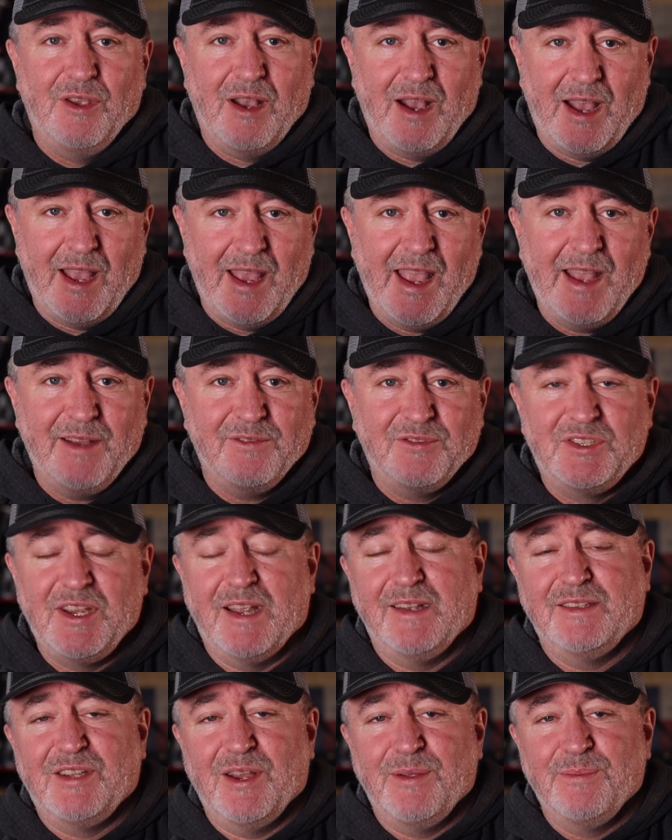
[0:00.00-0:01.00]
I have
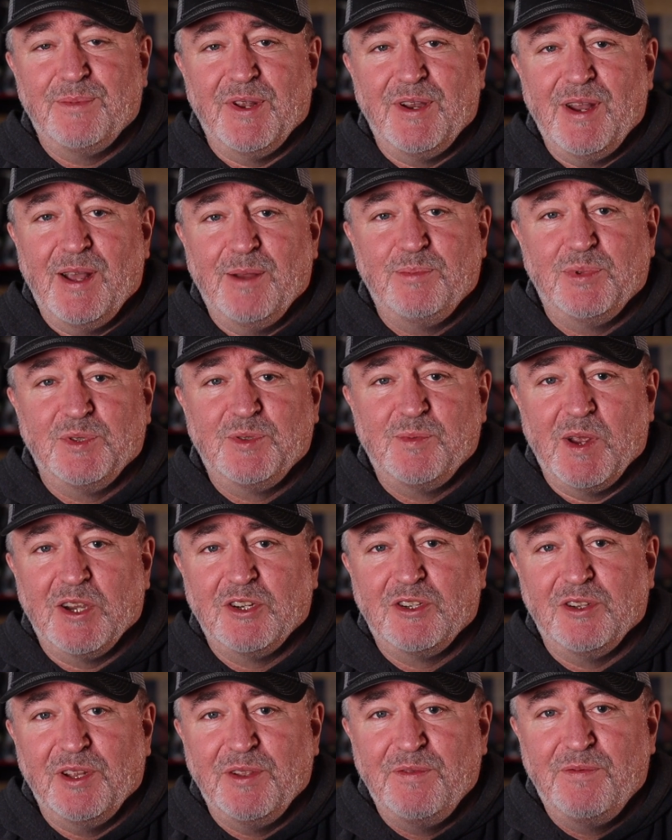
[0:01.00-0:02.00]
set something up
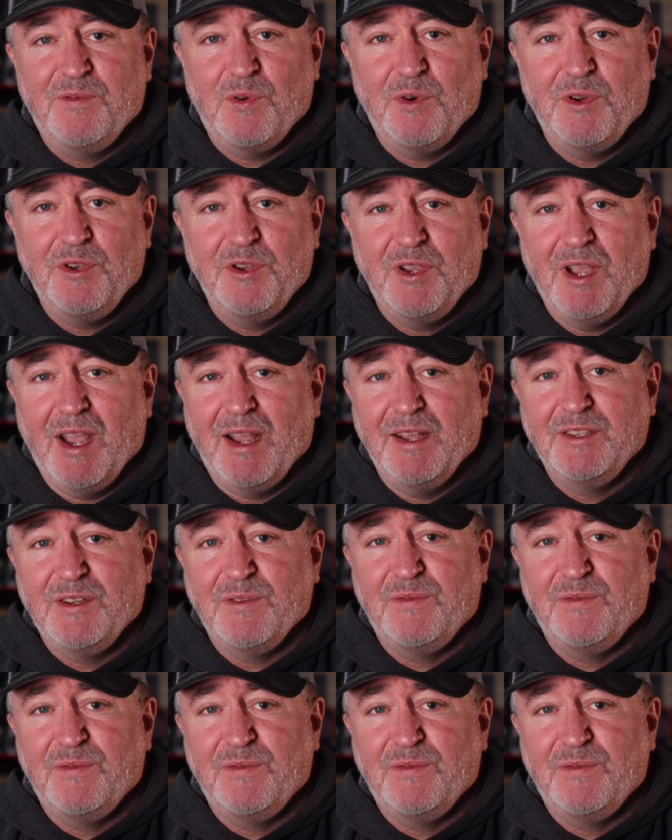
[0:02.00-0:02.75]
especially for you guys.